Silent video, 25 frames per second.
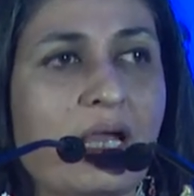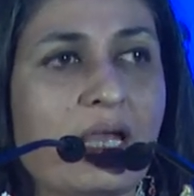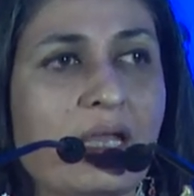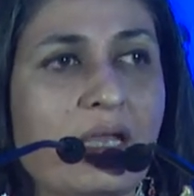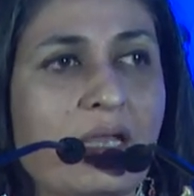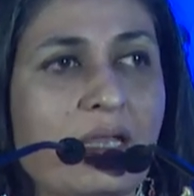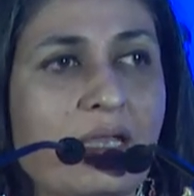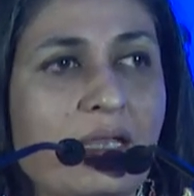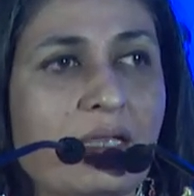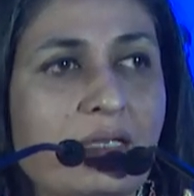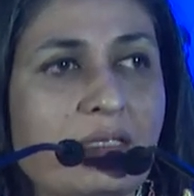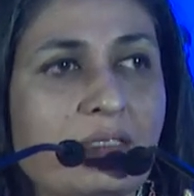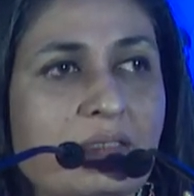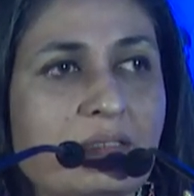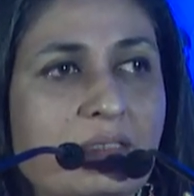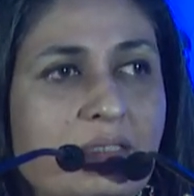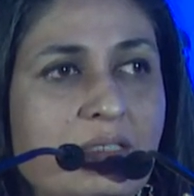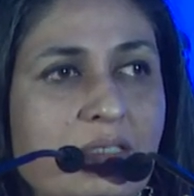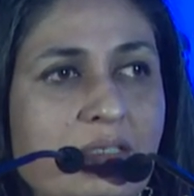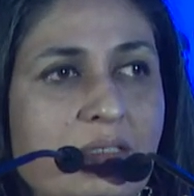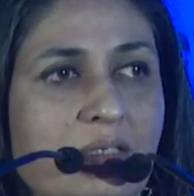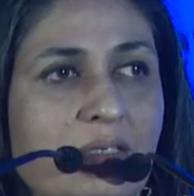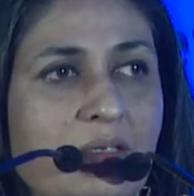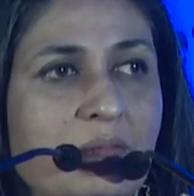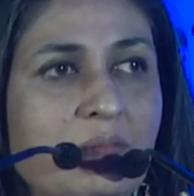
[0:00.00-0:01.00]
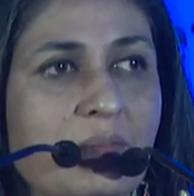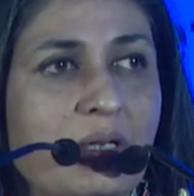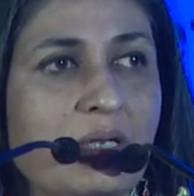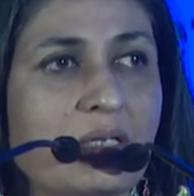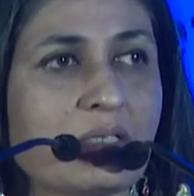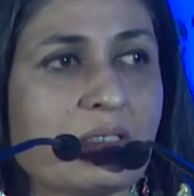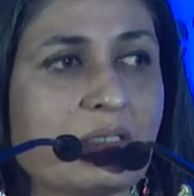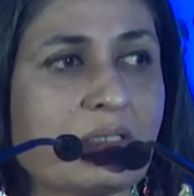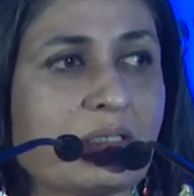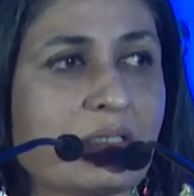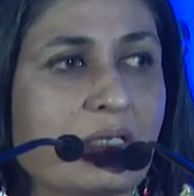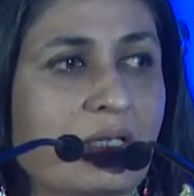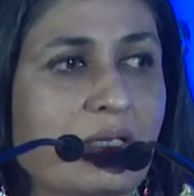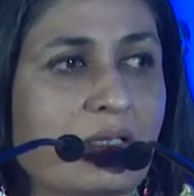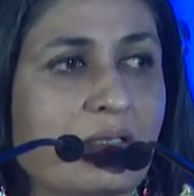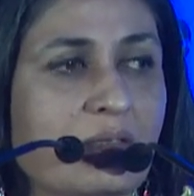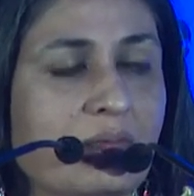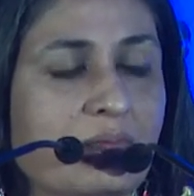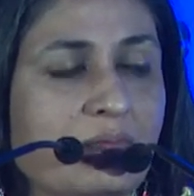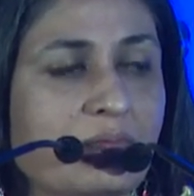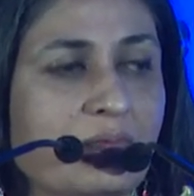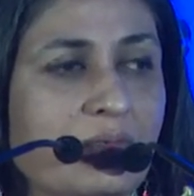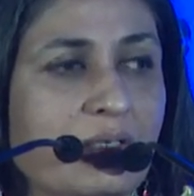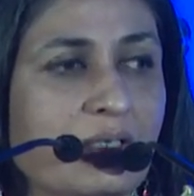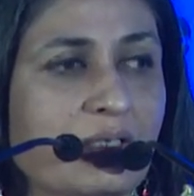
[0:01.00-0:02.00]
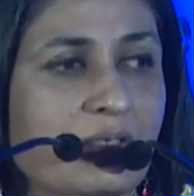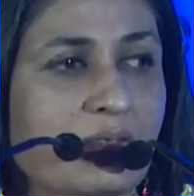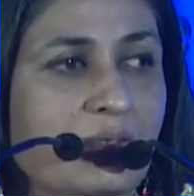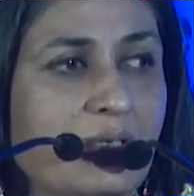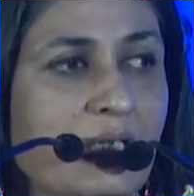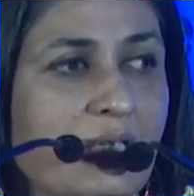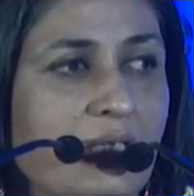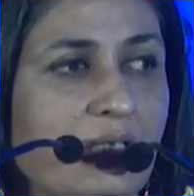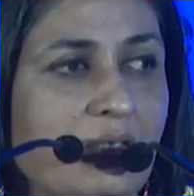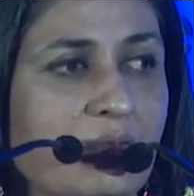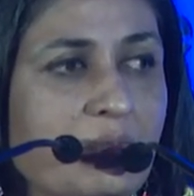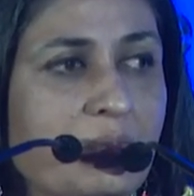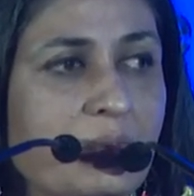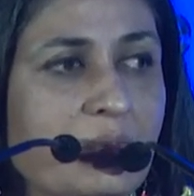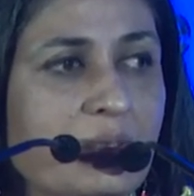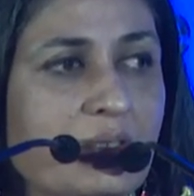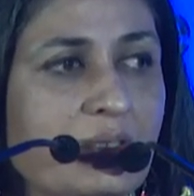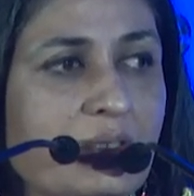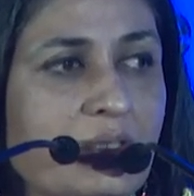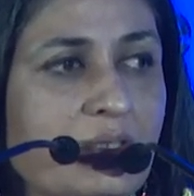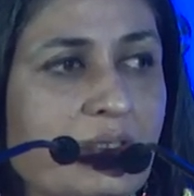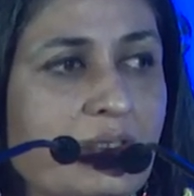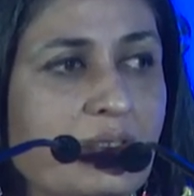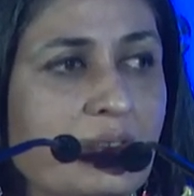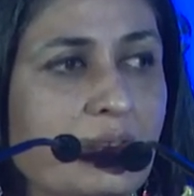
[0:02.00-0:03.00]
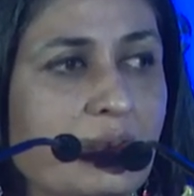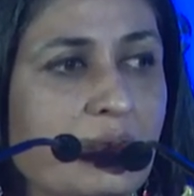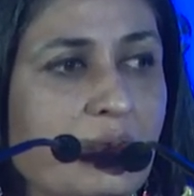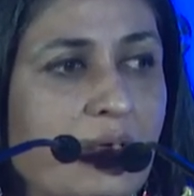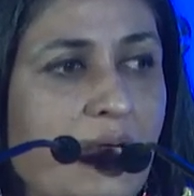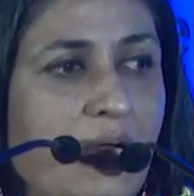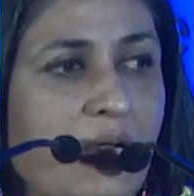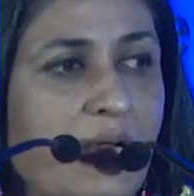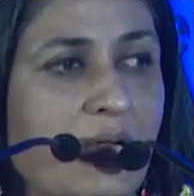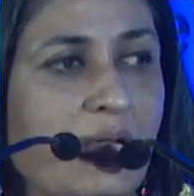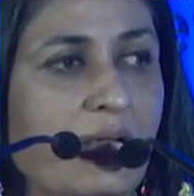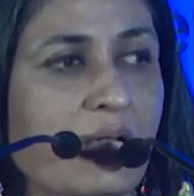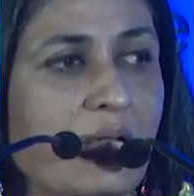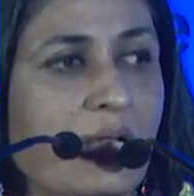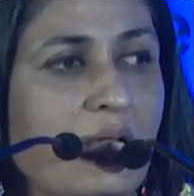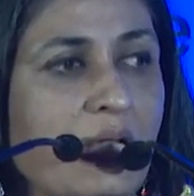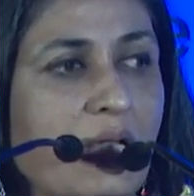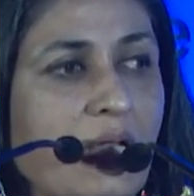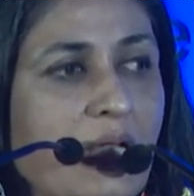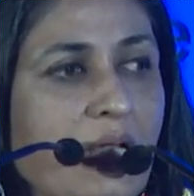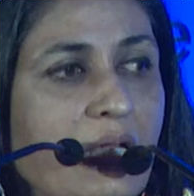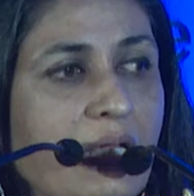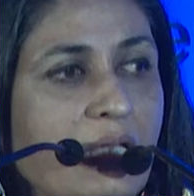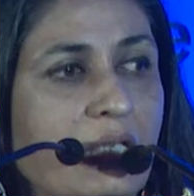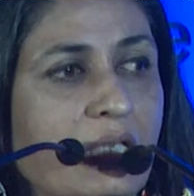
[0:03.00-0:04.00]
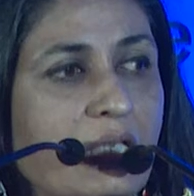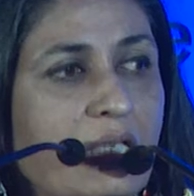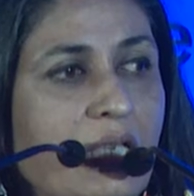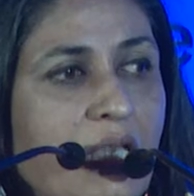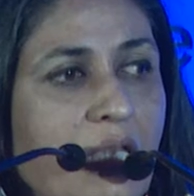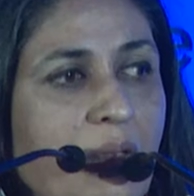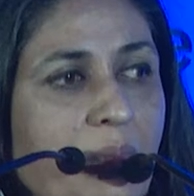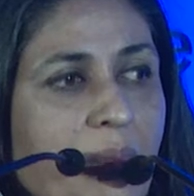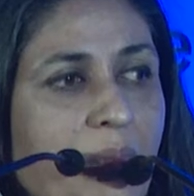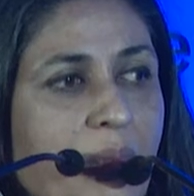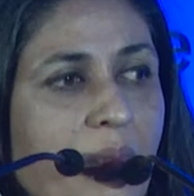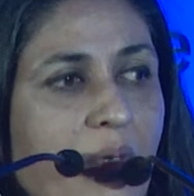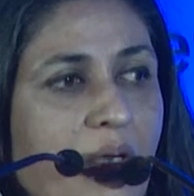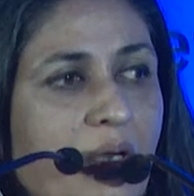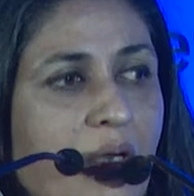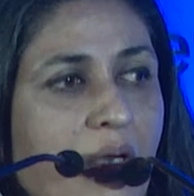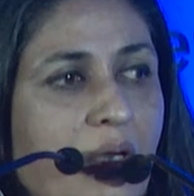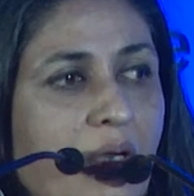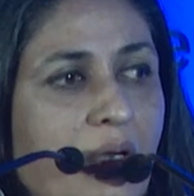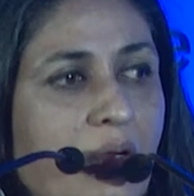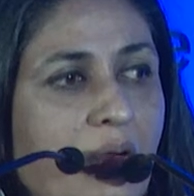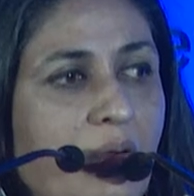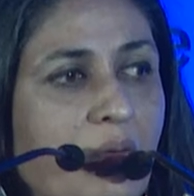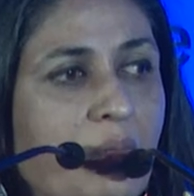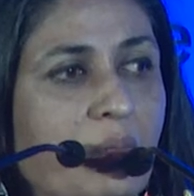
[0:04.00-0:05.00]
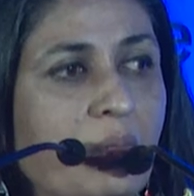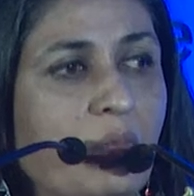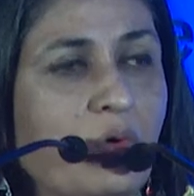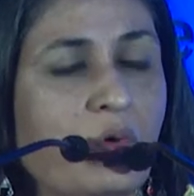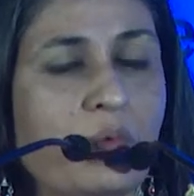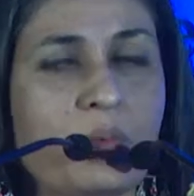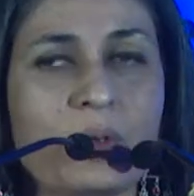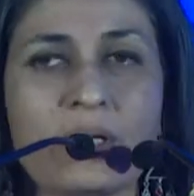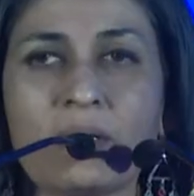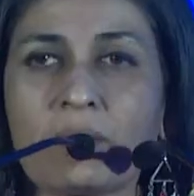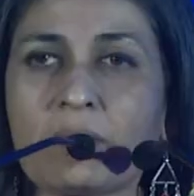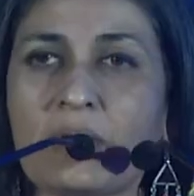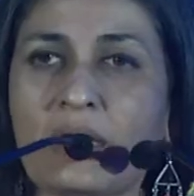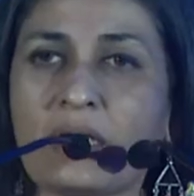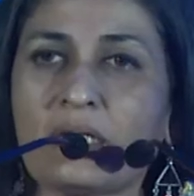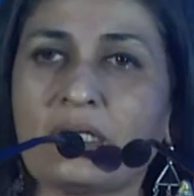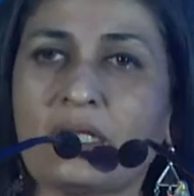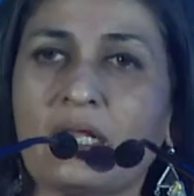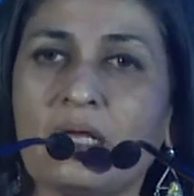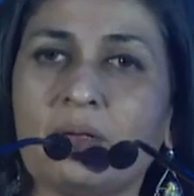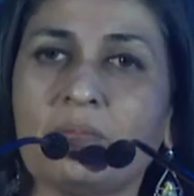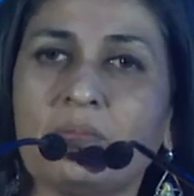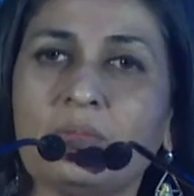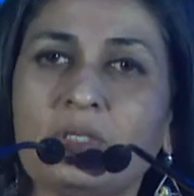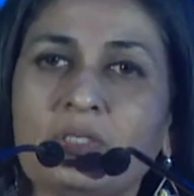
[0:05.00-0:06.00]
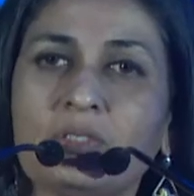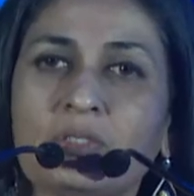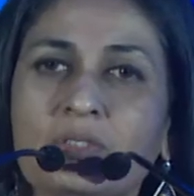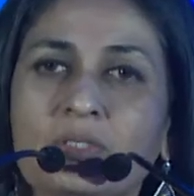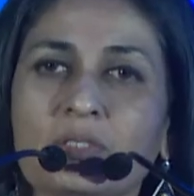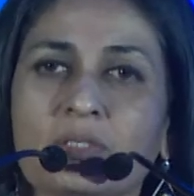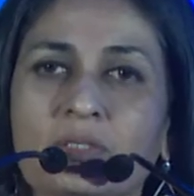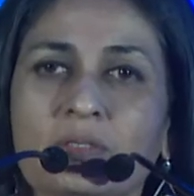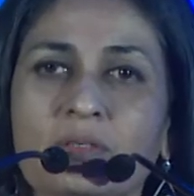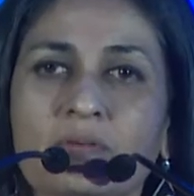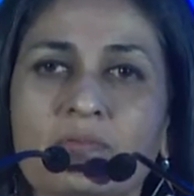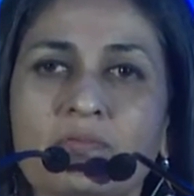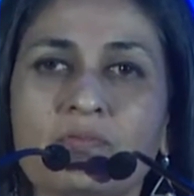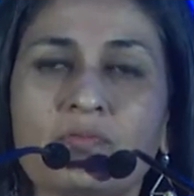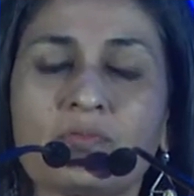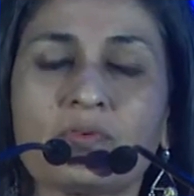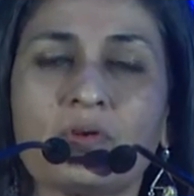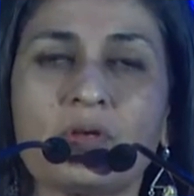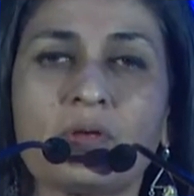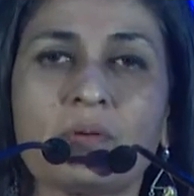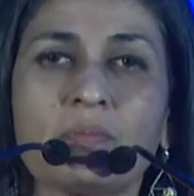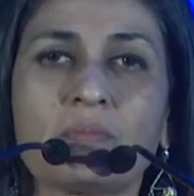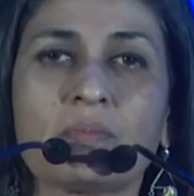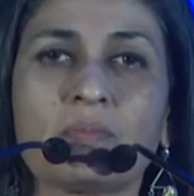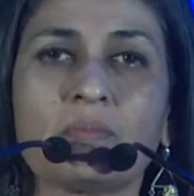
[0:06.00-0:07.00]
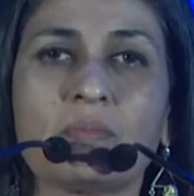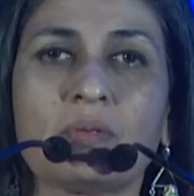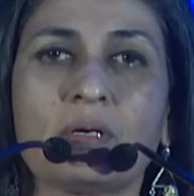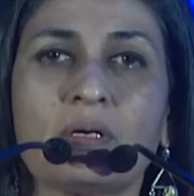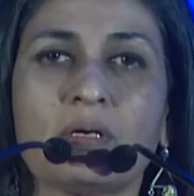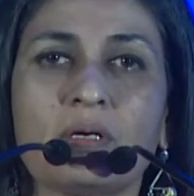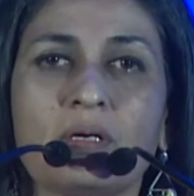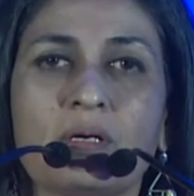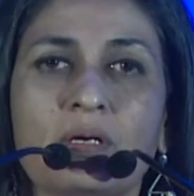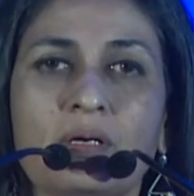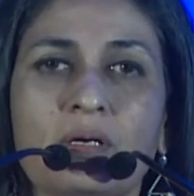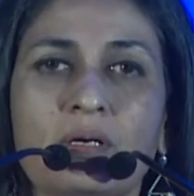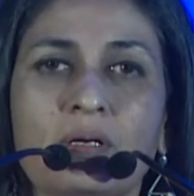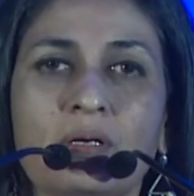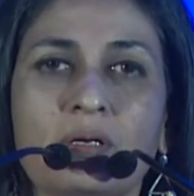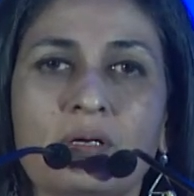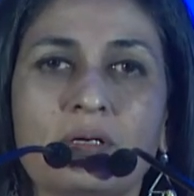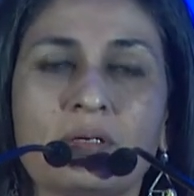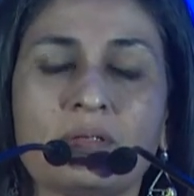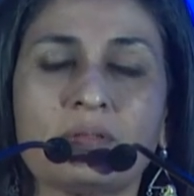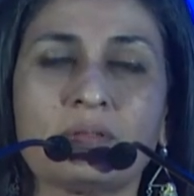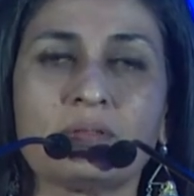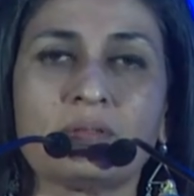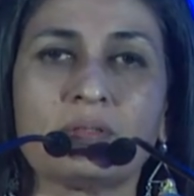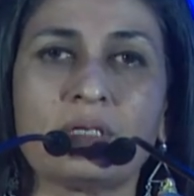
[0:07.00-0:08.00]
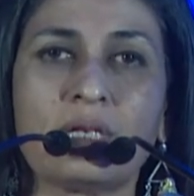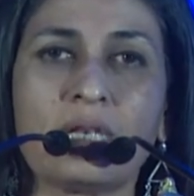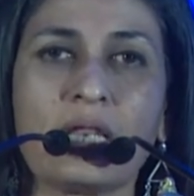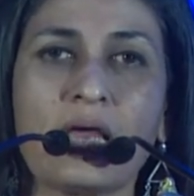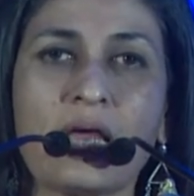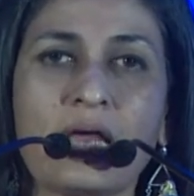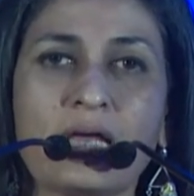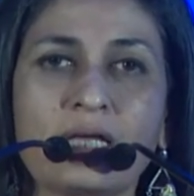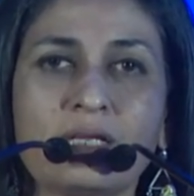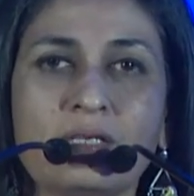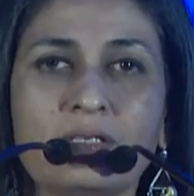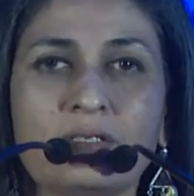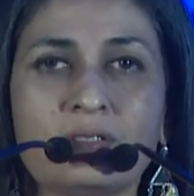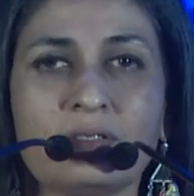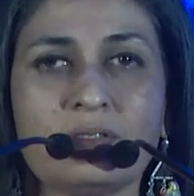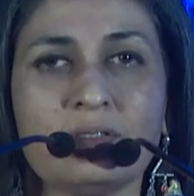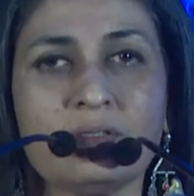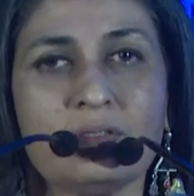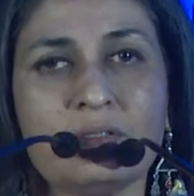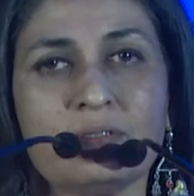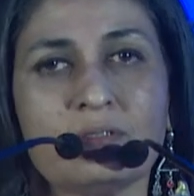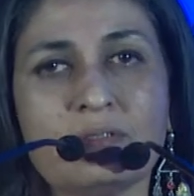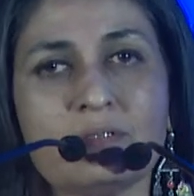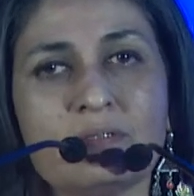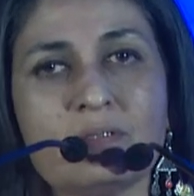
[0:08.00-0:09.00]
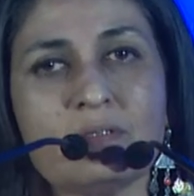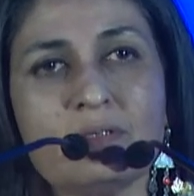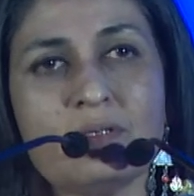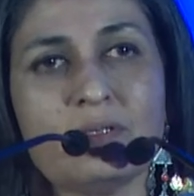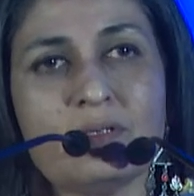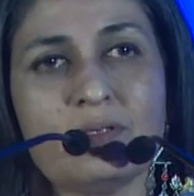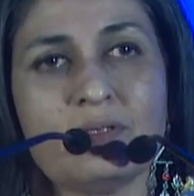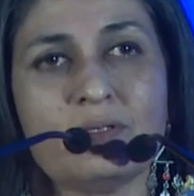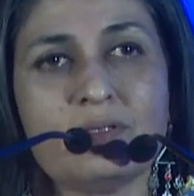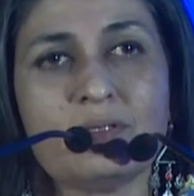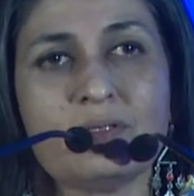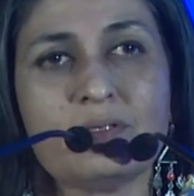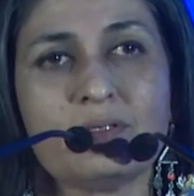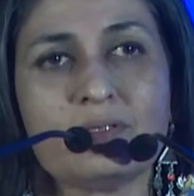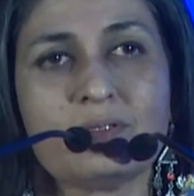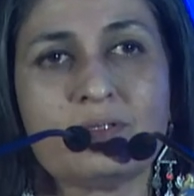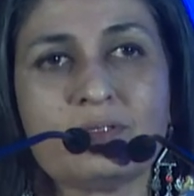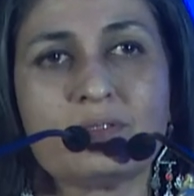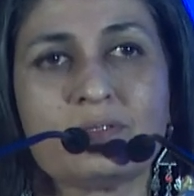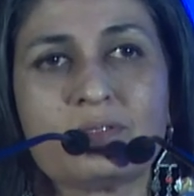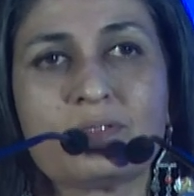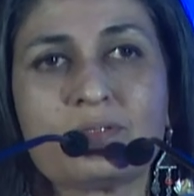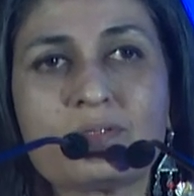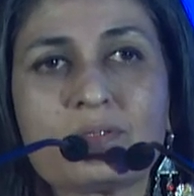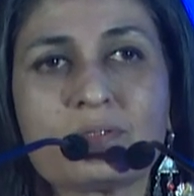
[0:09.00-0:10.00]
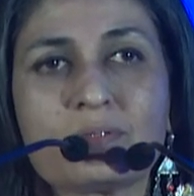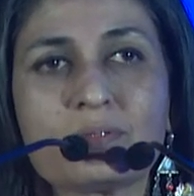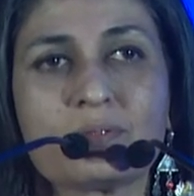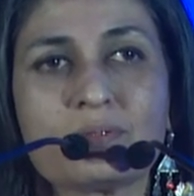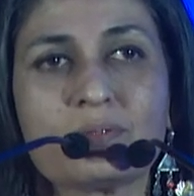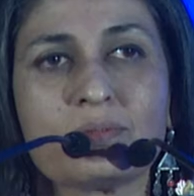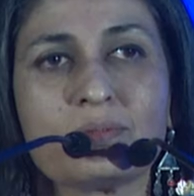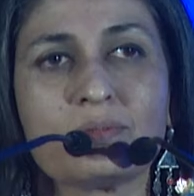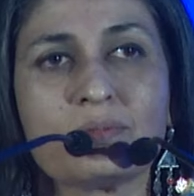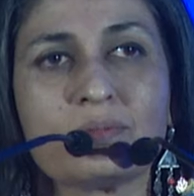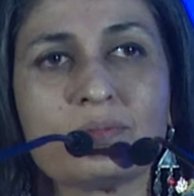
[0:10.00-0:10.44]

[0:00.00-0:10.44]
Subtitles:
I consider myself a creative person, so I keep moving my dimension from line to